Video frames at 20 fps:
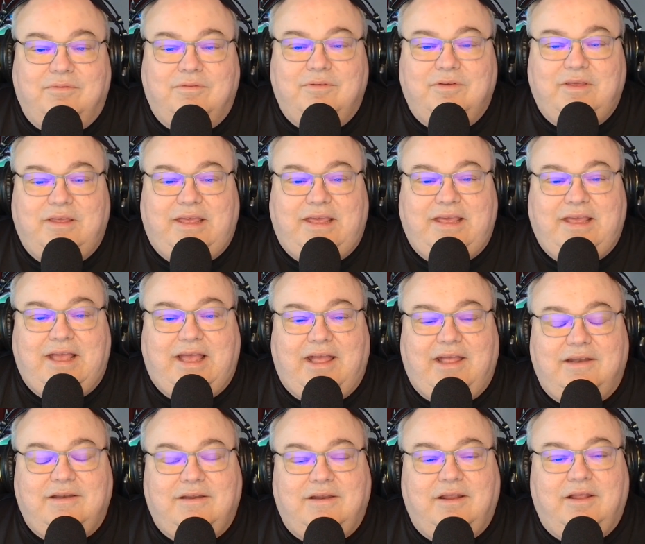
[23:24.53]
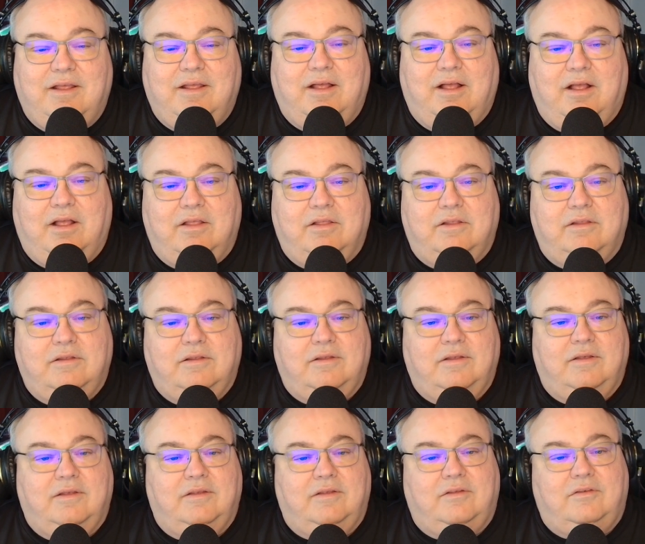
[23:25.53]
He had
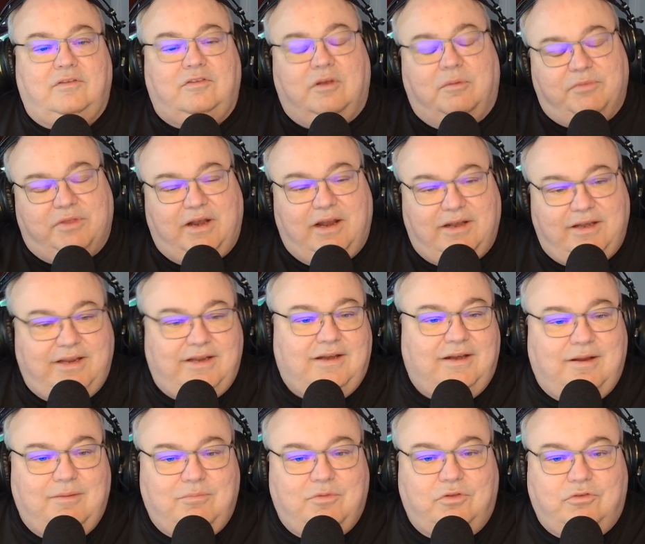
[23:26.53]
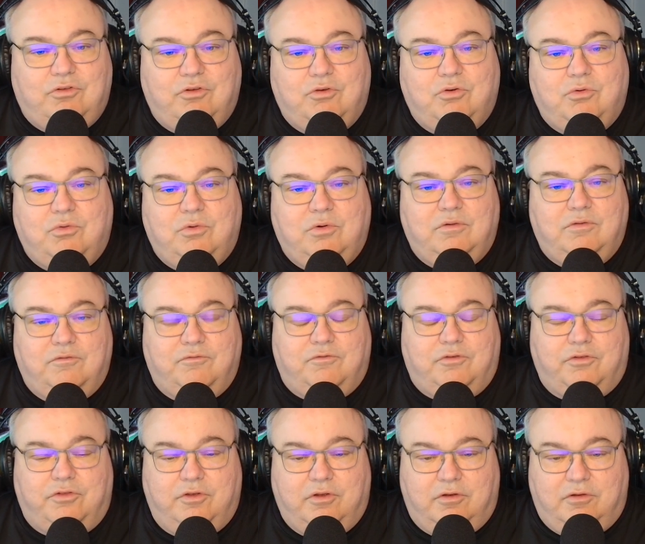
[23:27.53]
something I needed him to do for
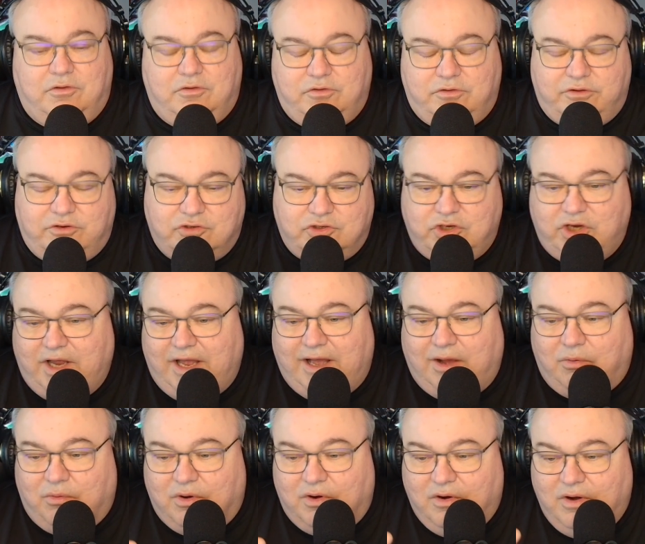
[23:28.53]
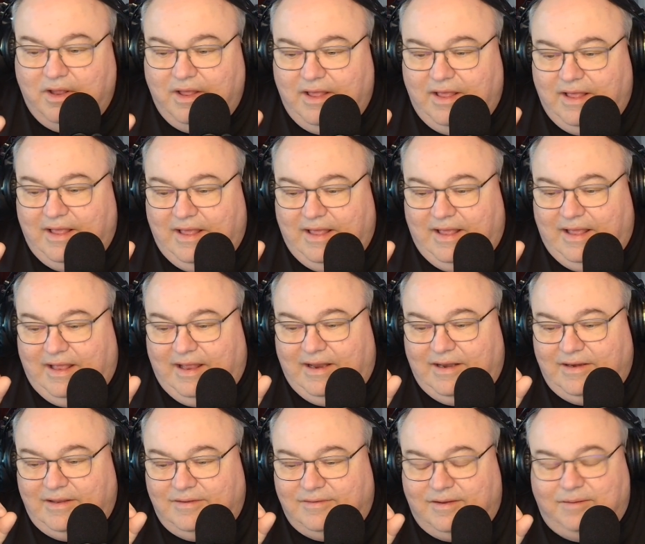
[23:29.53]
the shower, and
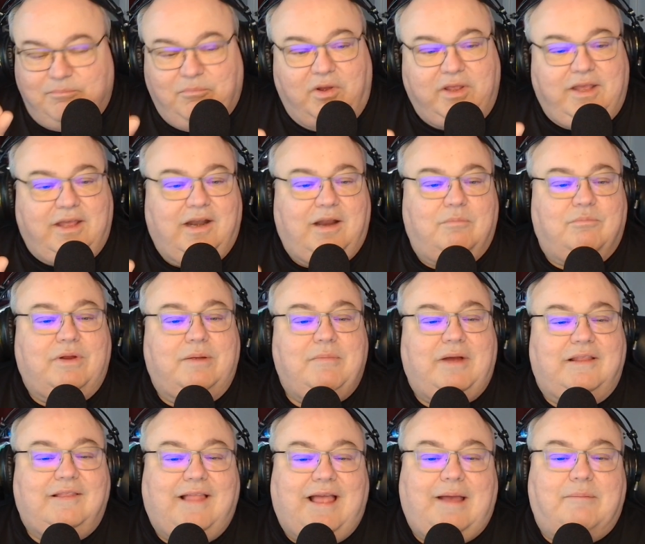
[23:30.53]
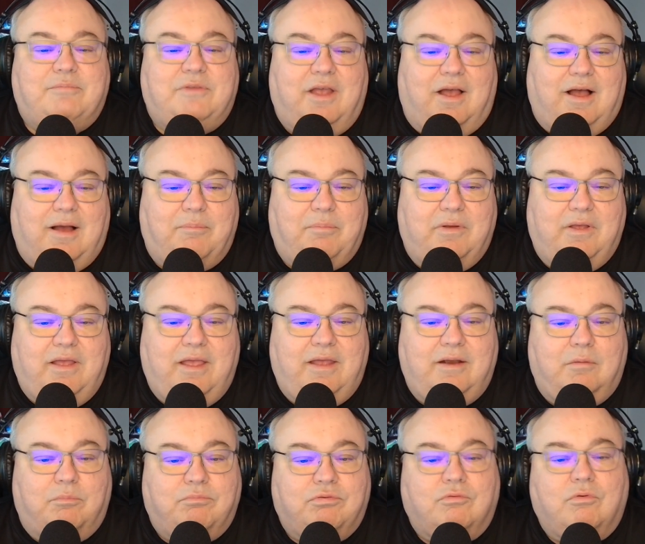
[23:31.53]
he said, "Mike, can I bring my laptop and a
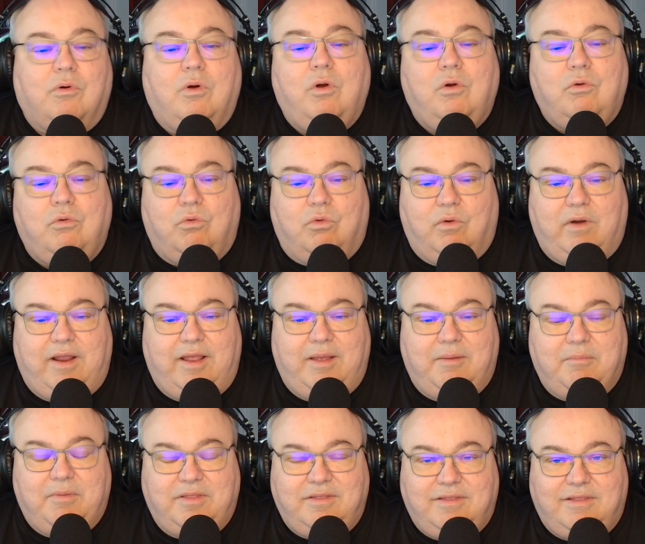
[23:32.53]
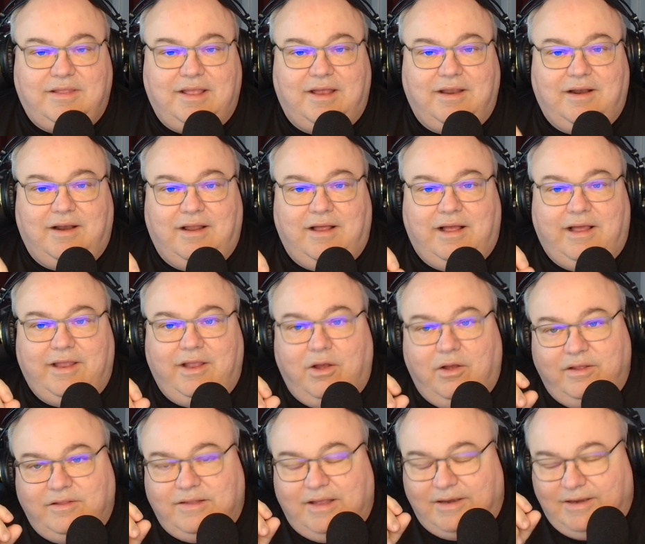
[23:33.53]
program that
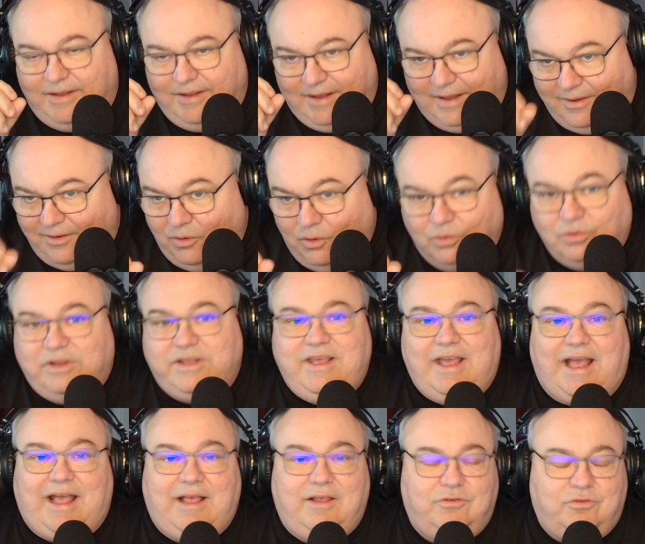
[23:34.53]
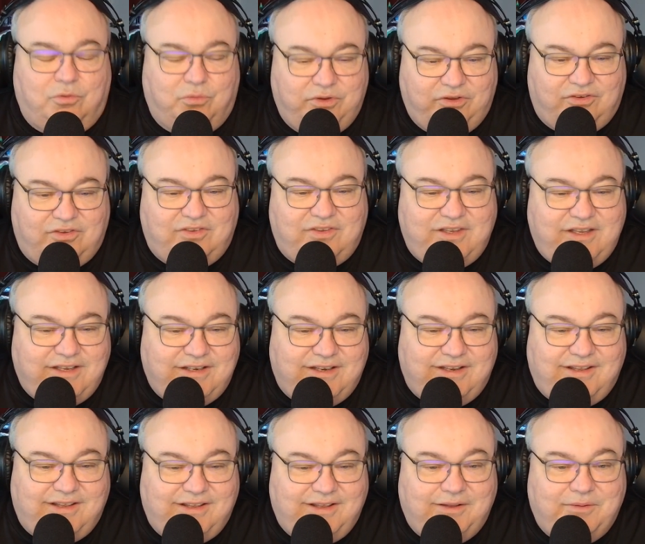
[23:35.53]
he only has on
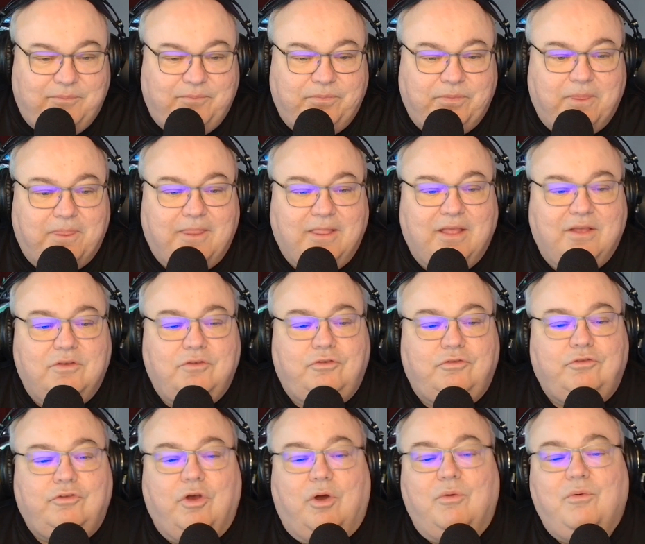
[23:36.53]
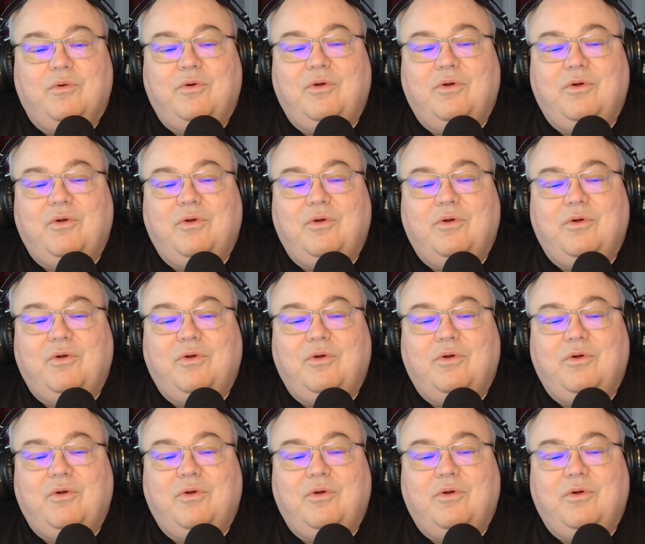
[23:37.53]
CD?" So